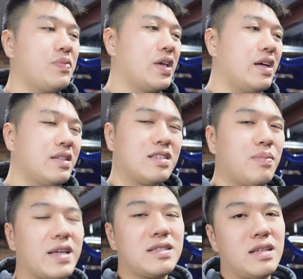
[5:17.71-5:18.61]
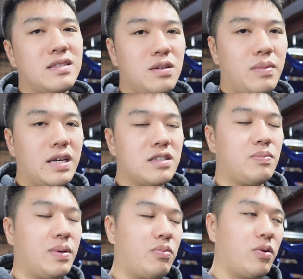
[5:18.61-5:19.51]
It doesn't make sense to me to
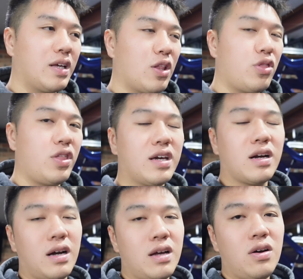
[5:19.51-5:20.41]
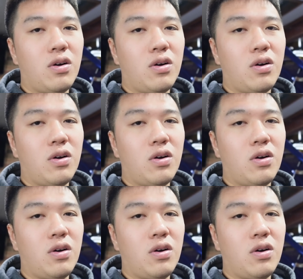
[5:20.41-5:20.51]
be putting a thicker